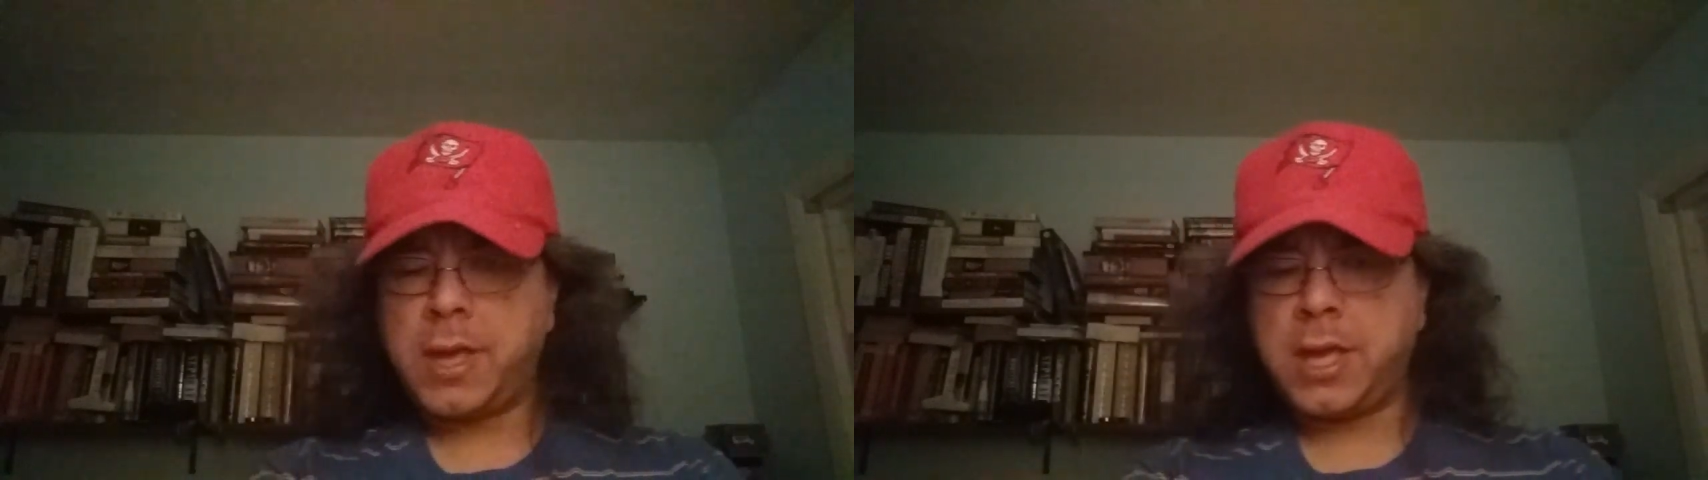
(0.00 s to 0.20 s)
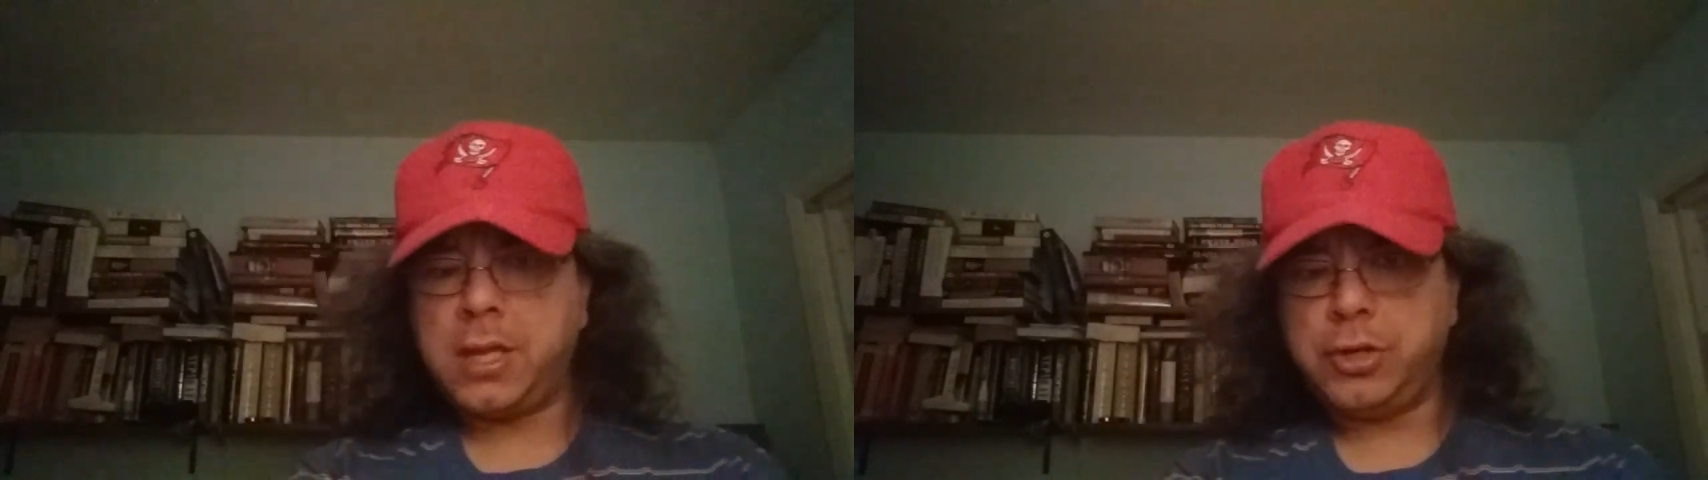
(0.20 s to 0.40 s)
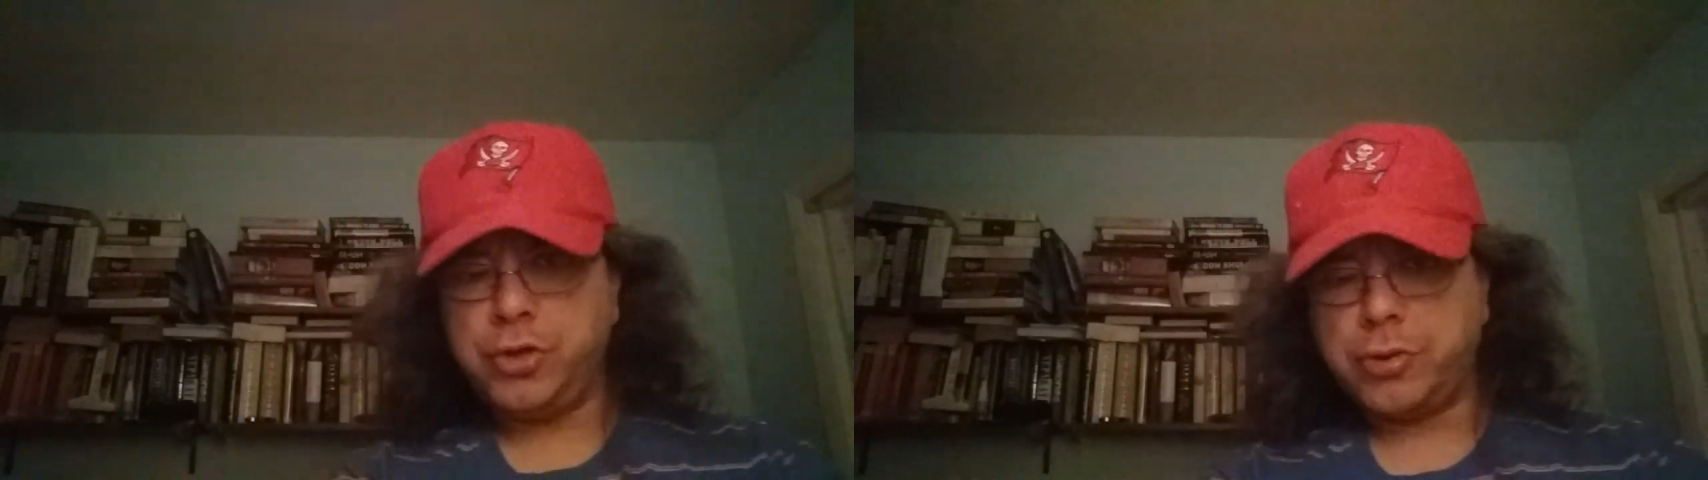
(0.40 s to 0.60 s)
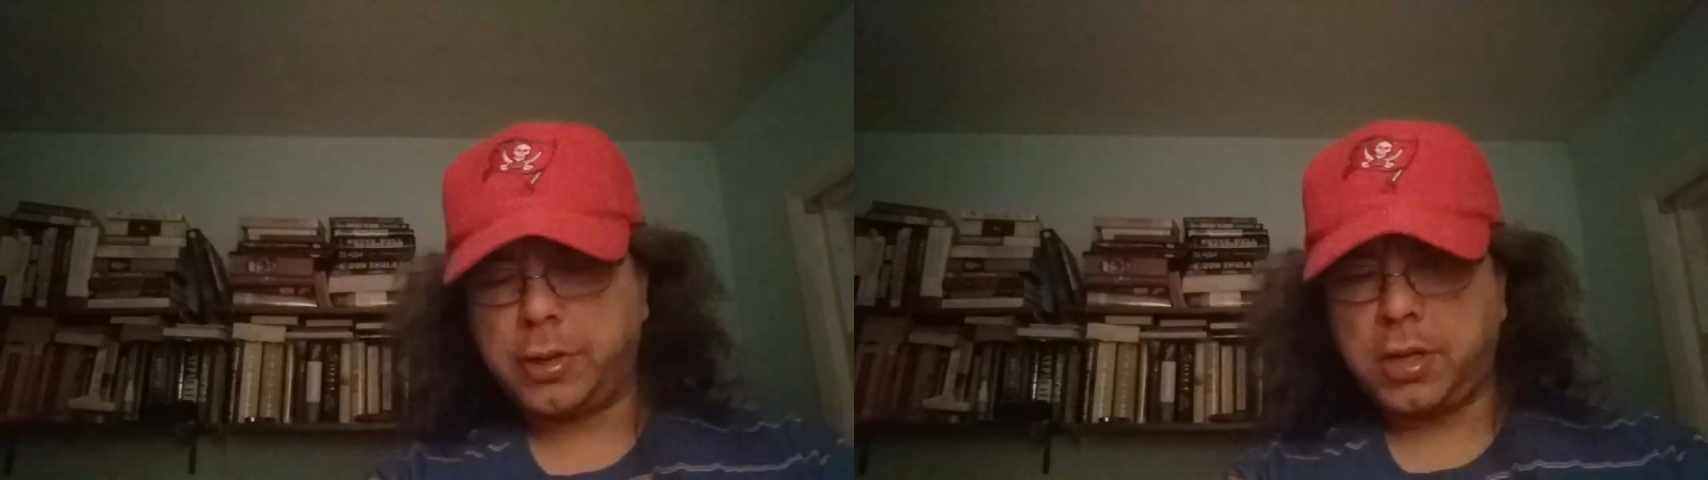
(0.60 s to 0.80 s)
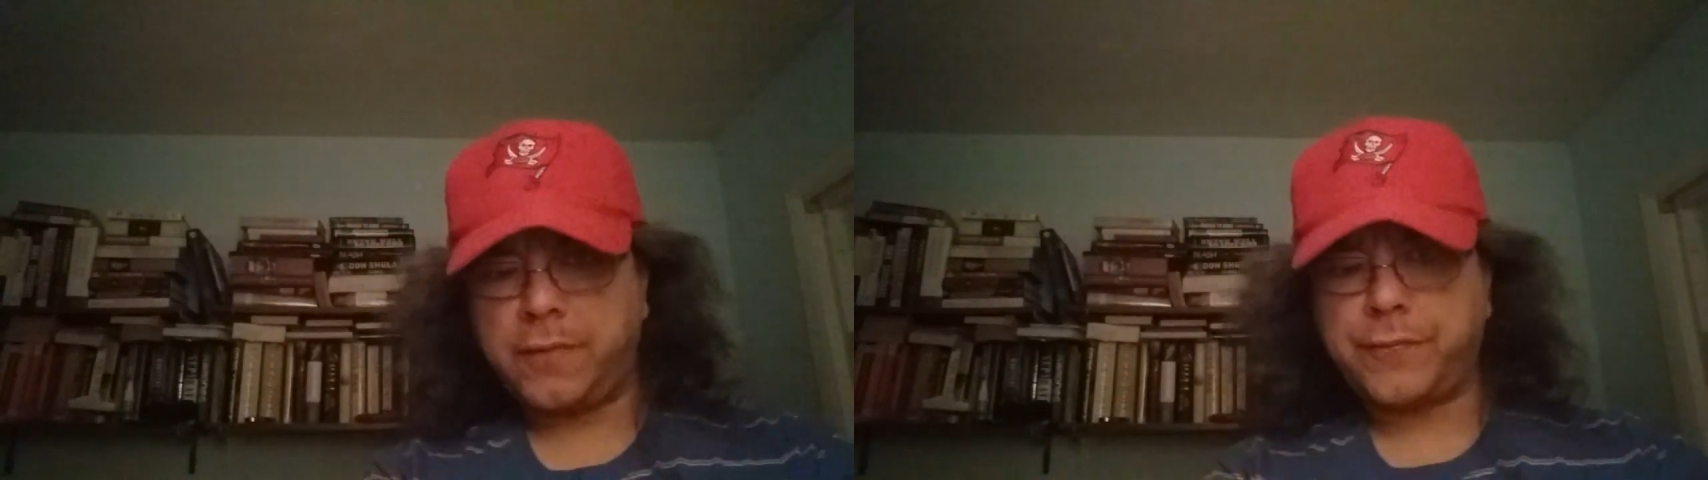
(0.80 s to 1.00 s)
and New
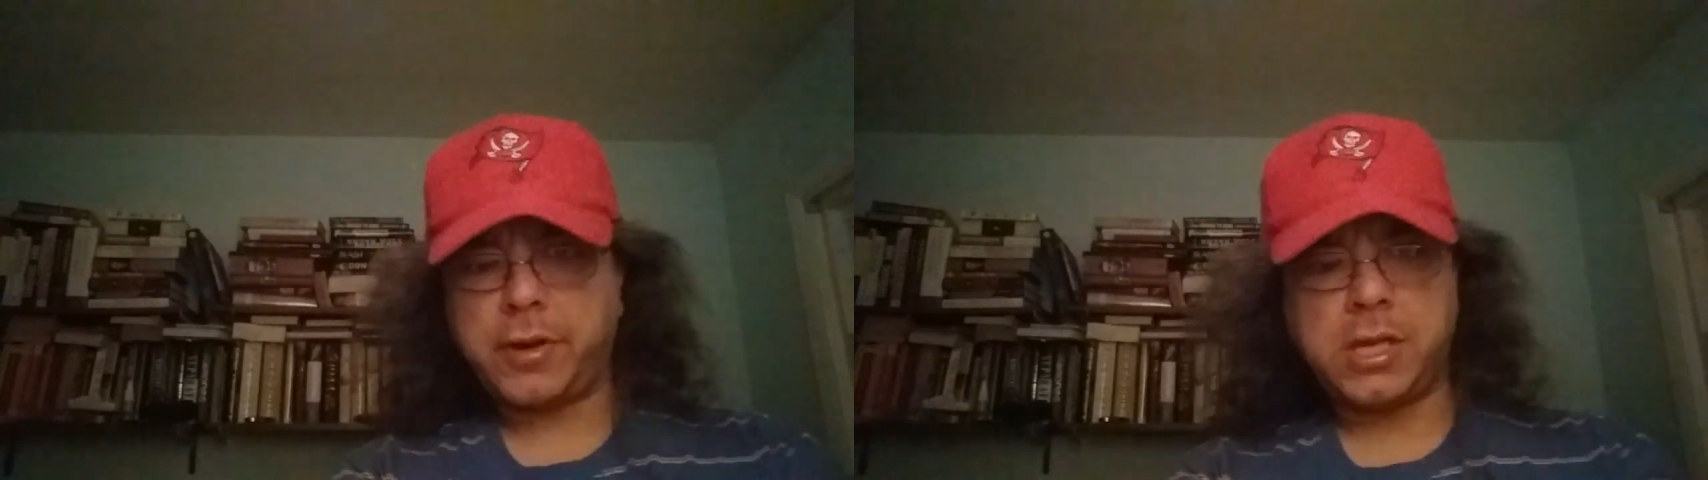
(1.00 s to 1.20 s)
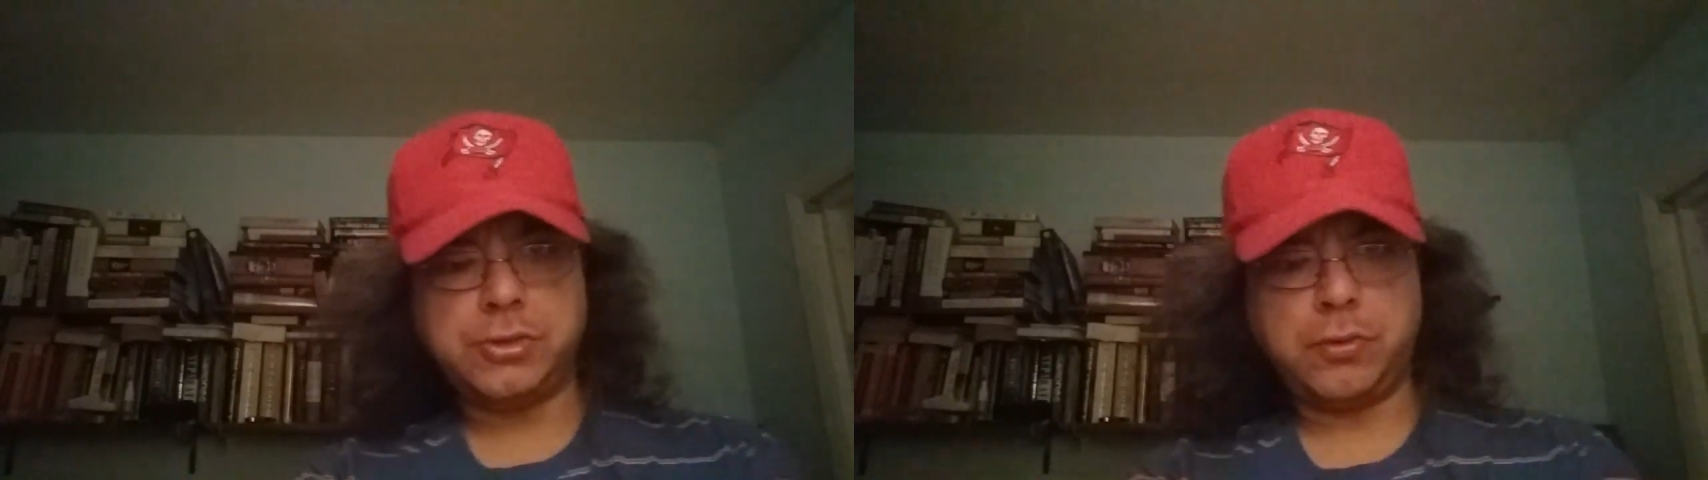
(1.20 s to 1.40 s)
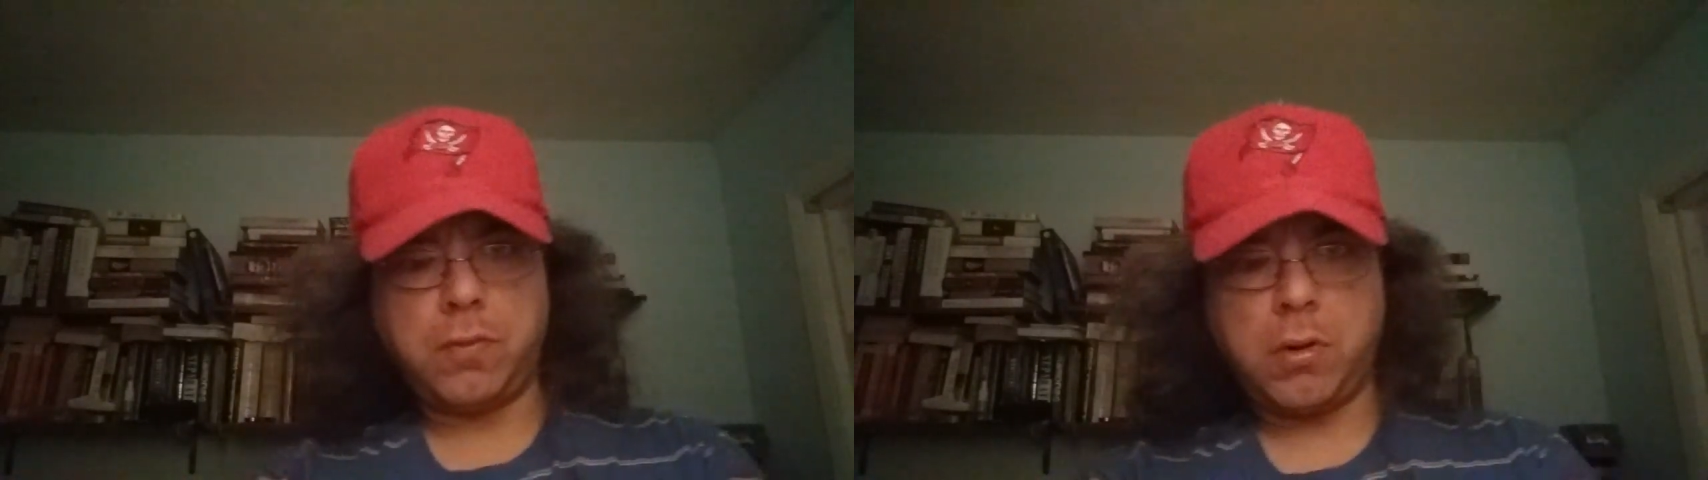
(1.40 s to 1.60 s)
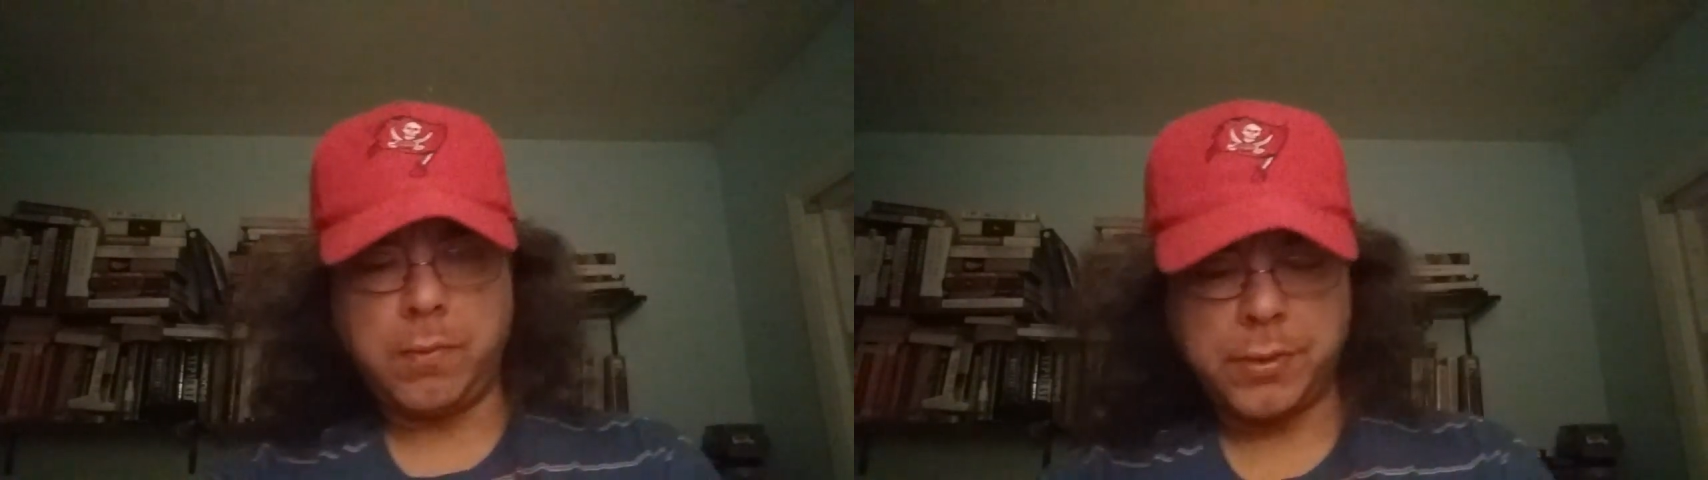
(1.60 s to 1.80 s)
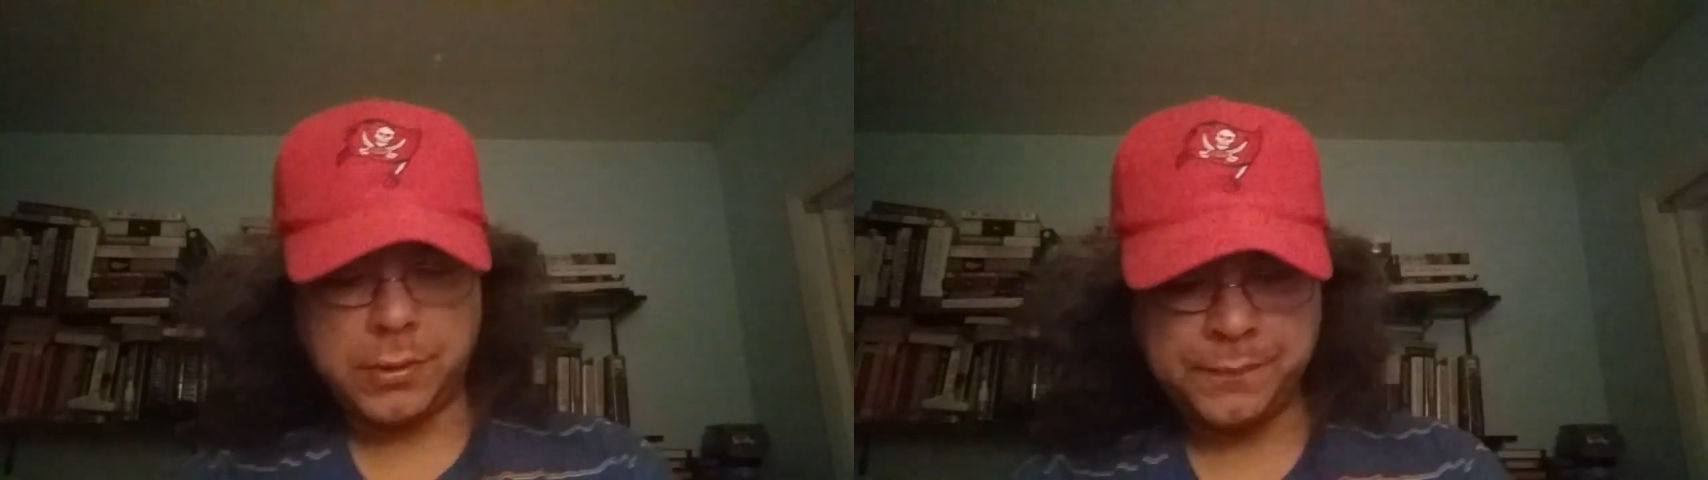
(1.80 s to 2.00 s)
York Governor Andrew
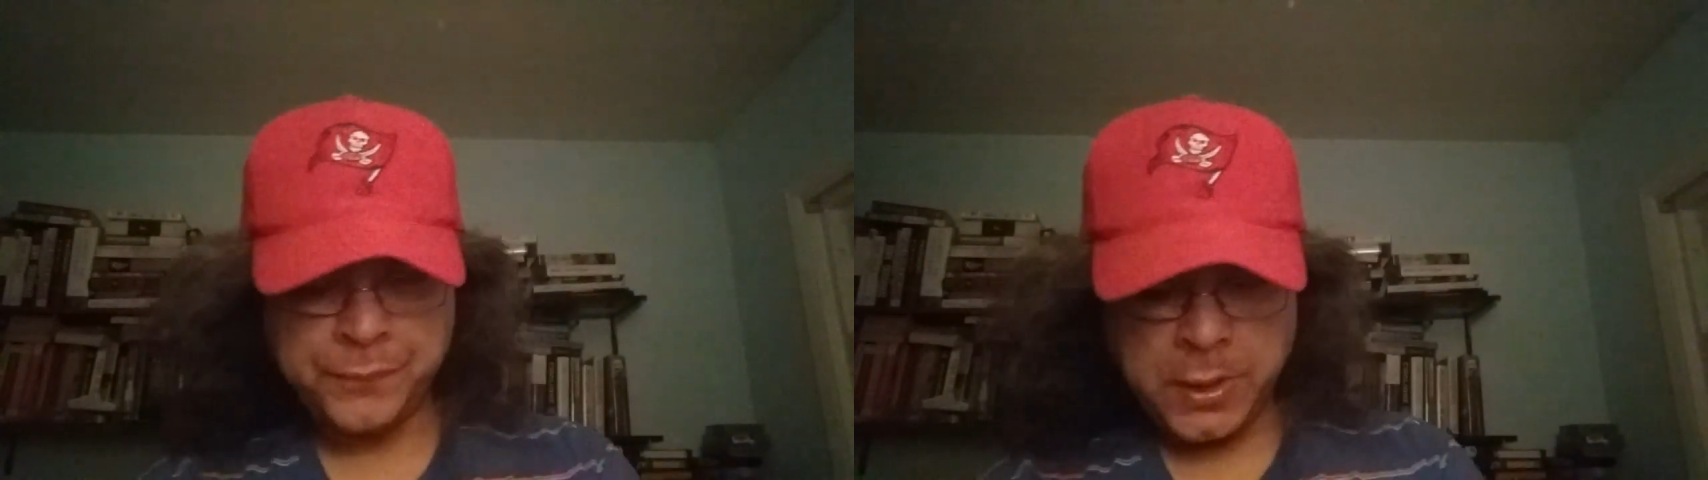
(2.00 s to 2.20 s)
Cuomo,